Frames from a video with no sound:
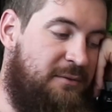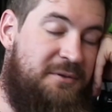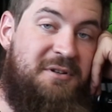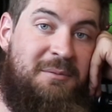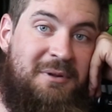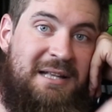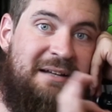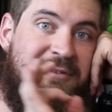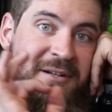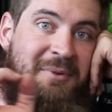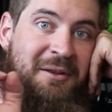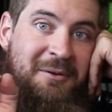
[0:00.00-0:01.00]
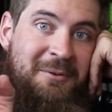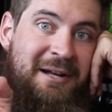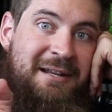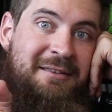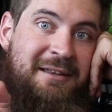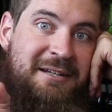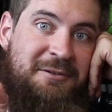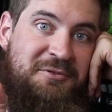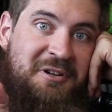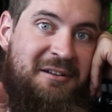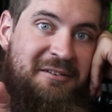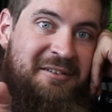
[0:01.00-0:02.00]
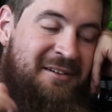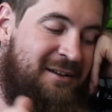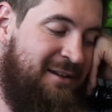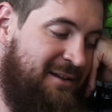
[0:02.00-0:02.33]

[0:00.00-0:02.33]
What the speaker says: which I'm loving, by the way. Thank you, Giles.